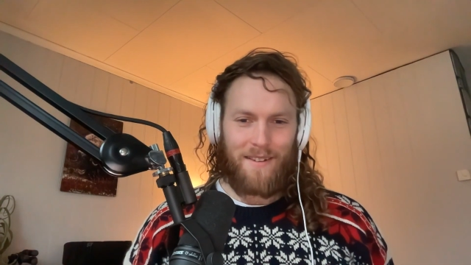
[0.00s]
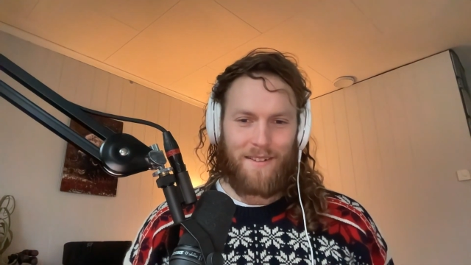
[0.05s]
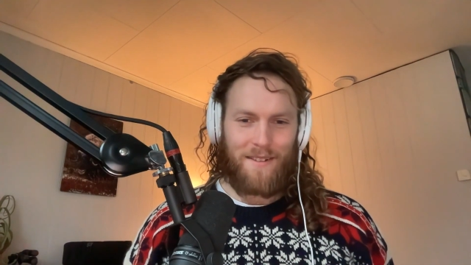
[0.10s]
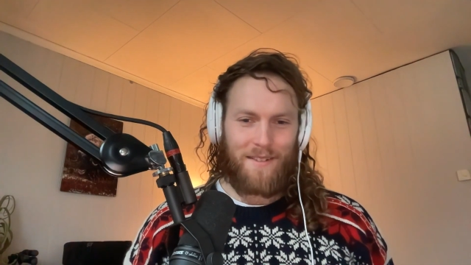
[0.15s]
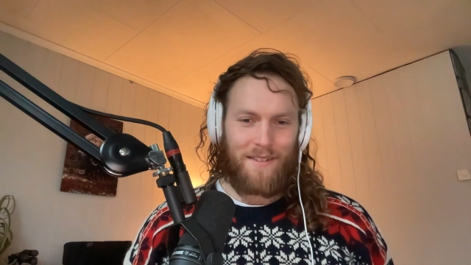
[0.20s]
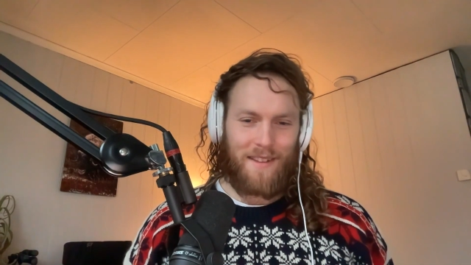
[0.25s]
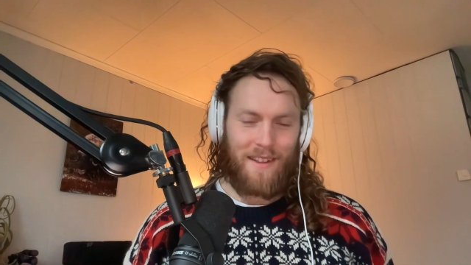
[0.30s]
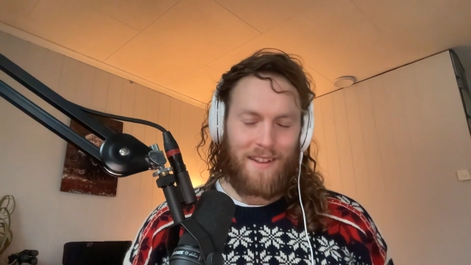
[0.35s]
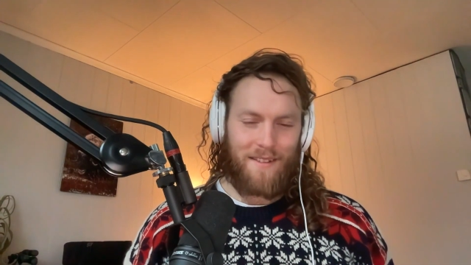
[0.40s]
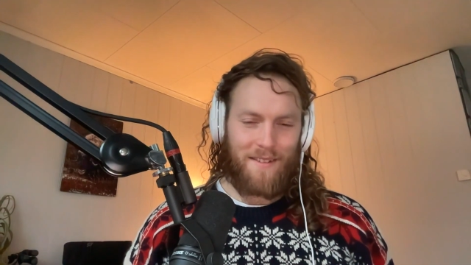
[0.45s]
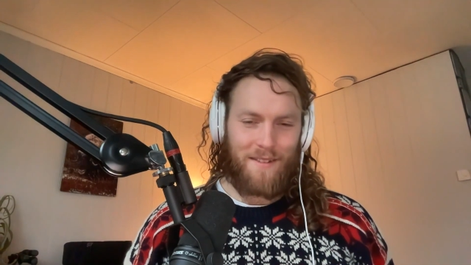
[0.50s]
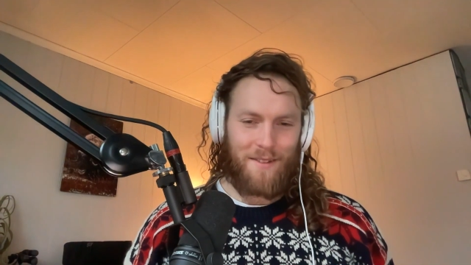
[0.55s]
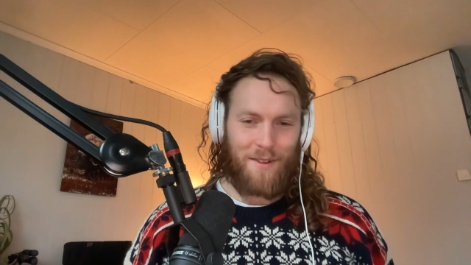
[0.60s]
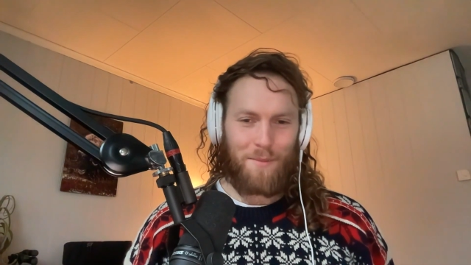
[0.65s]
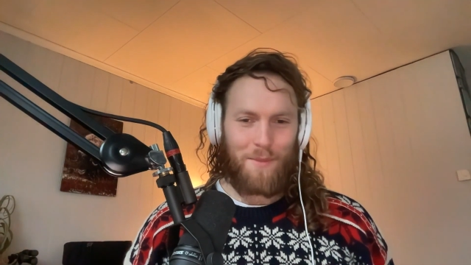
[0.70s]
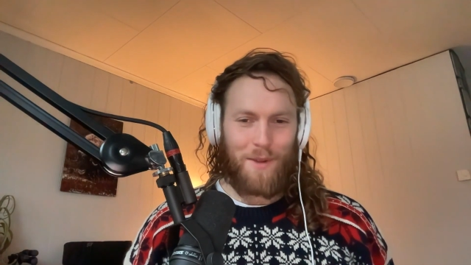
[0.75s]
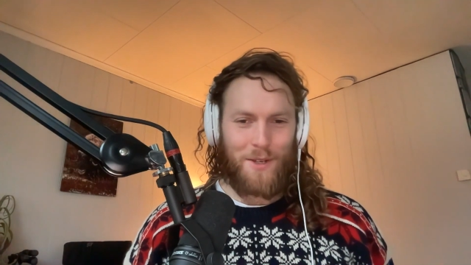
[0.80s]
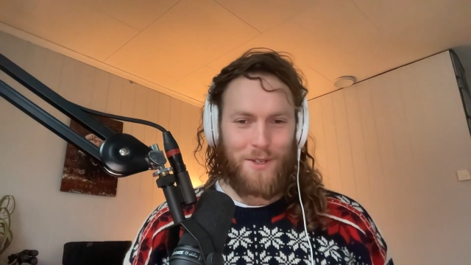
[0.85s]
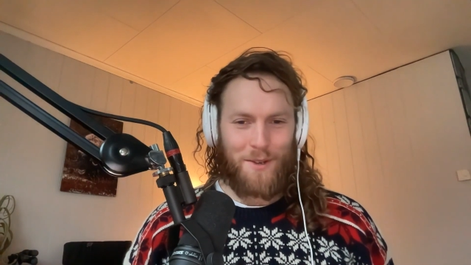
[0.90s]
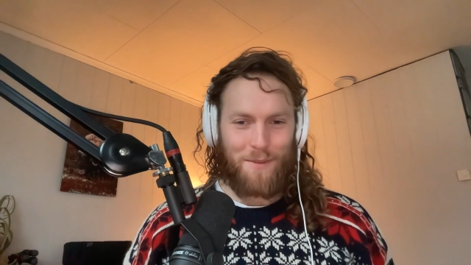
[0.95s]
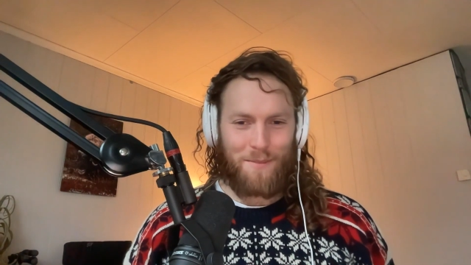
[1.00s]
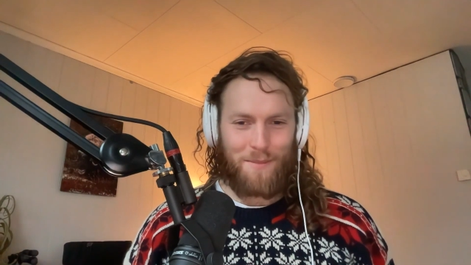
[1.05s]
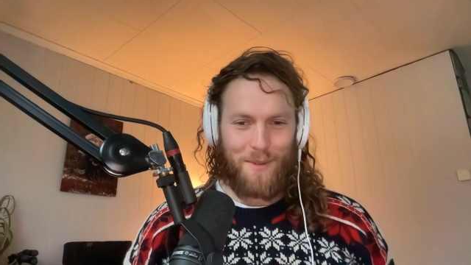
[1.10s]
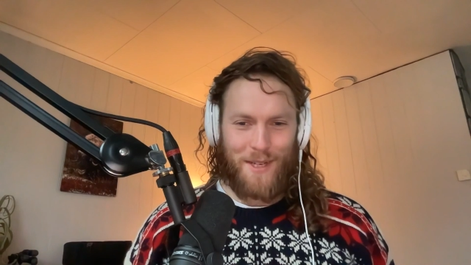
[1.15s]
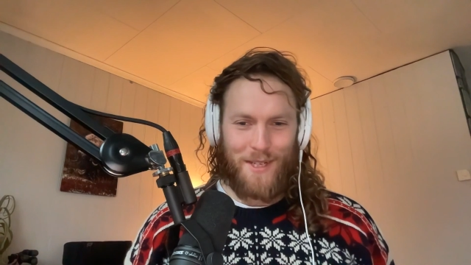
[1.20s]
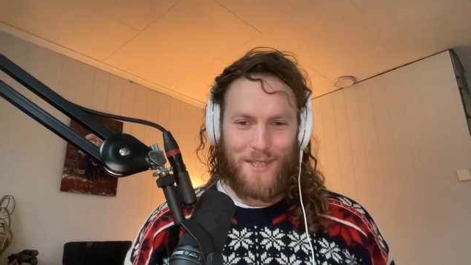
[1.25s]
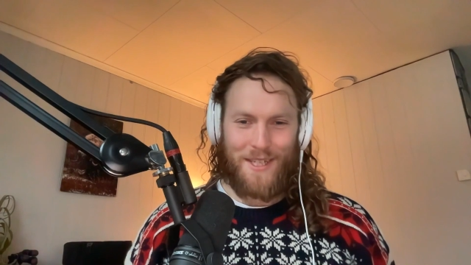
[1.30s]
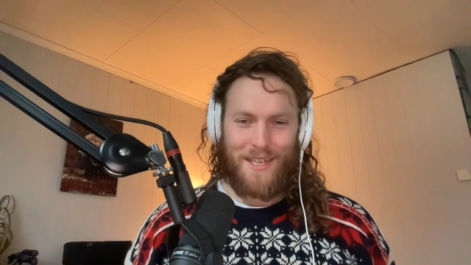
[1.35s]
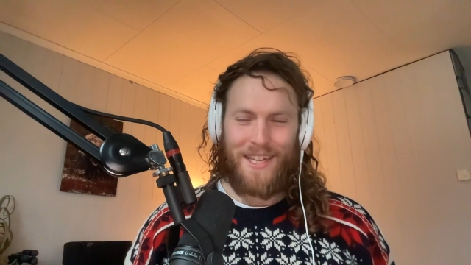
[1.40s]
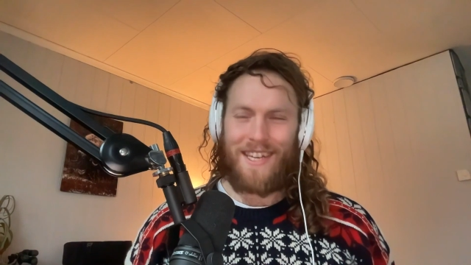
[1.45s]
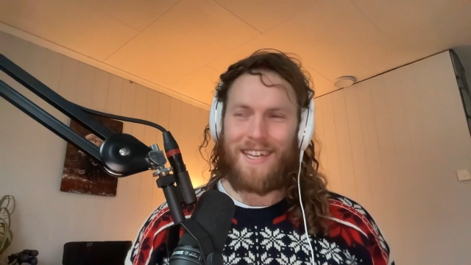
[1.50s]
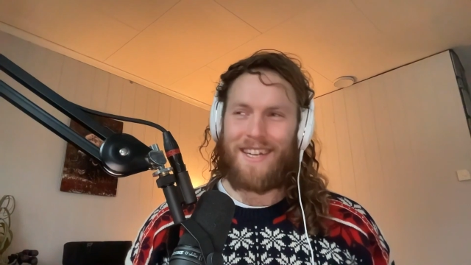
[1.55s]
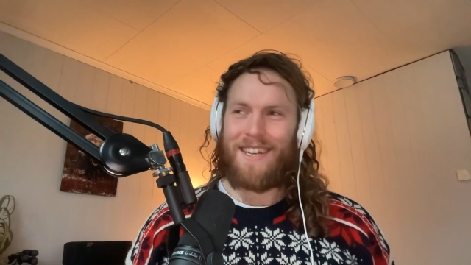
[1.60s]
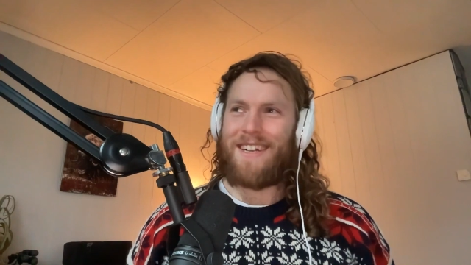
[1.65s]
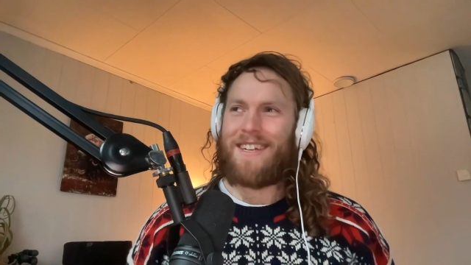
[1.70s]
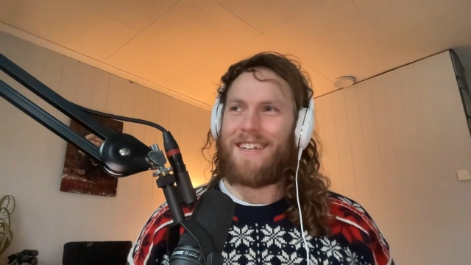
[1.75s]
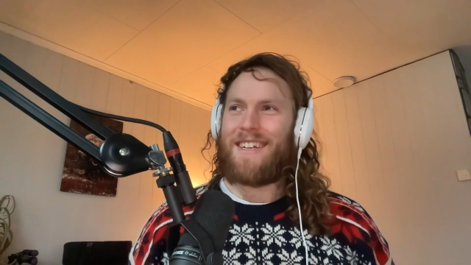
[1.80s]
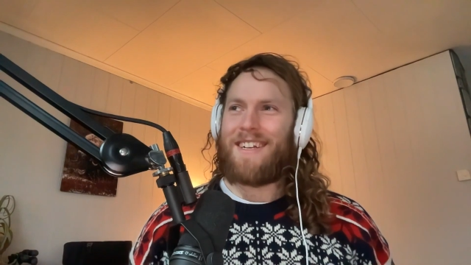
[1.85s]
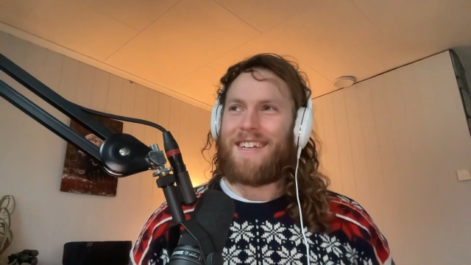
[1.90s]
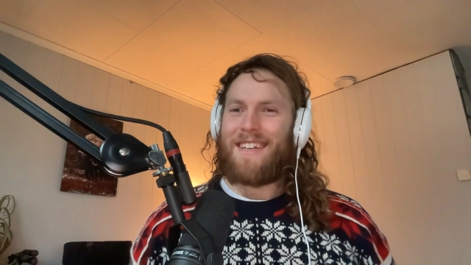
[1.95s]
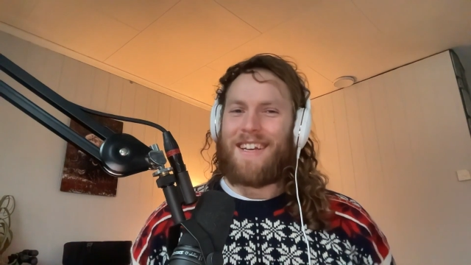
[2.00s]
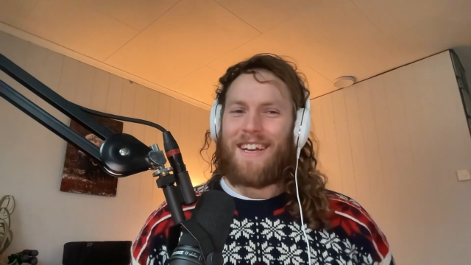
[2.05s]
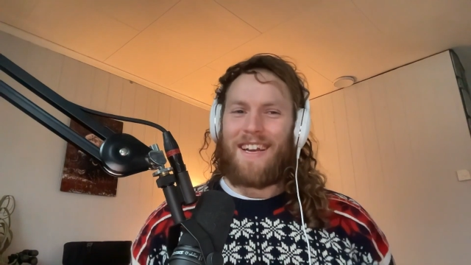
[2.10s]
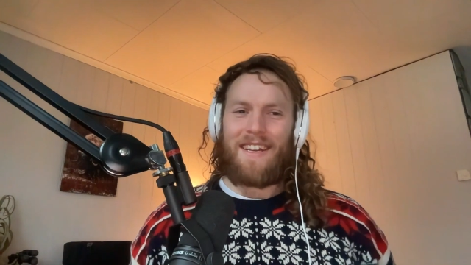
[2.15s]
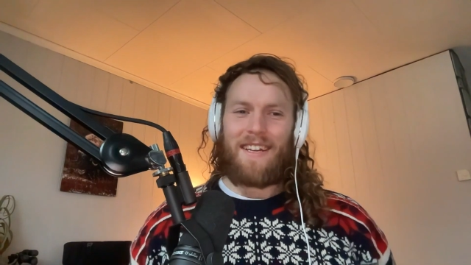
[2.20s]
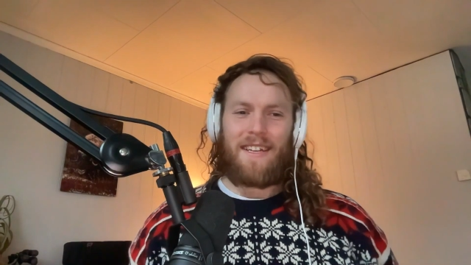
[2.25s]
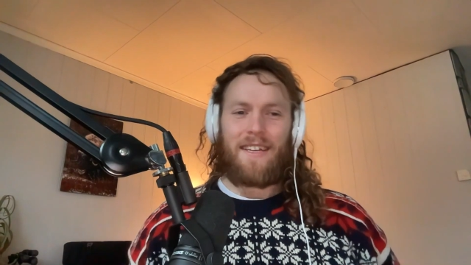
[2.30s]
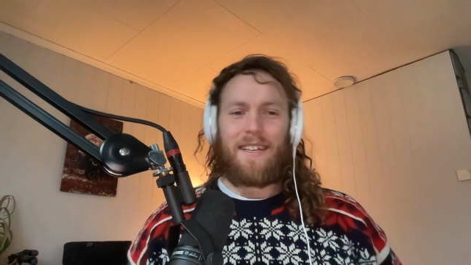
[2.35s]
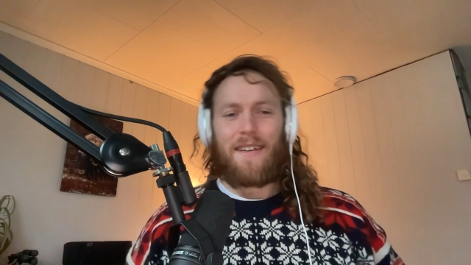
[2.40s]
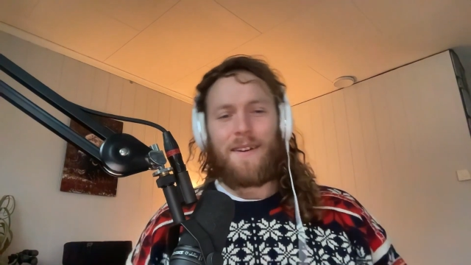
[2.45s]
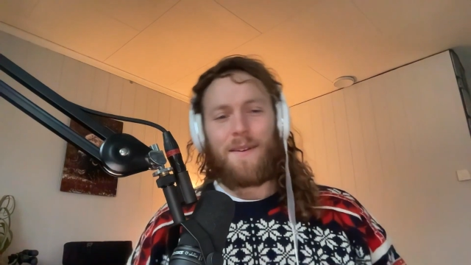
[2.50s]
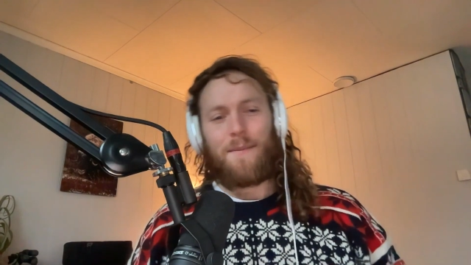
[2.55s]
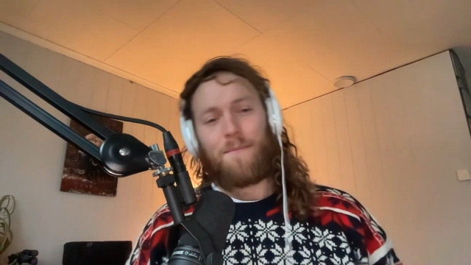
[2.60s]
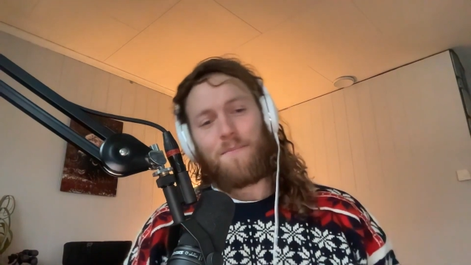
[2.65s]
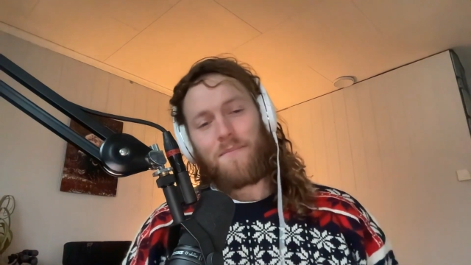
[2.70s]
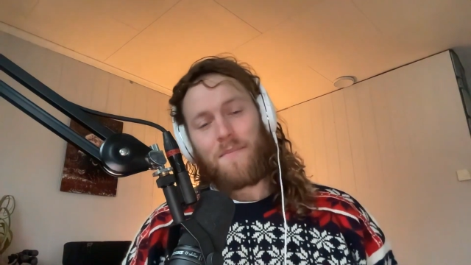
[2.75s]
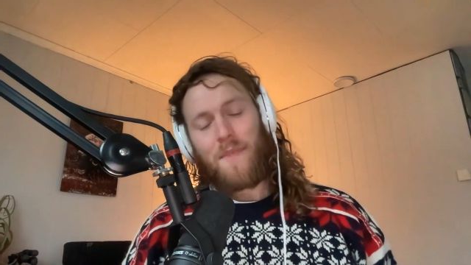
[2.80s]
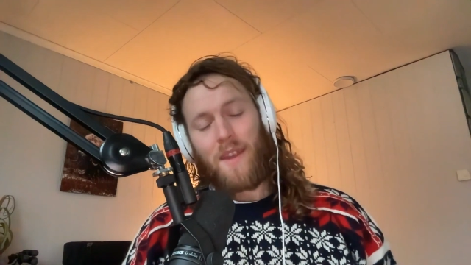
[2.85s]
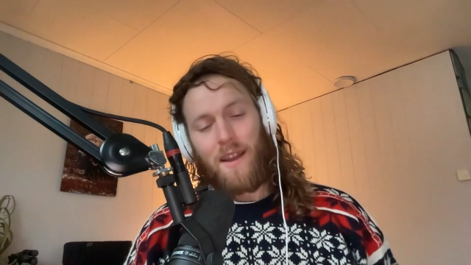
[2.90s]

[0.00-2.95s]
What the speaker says: there's not much competition here. And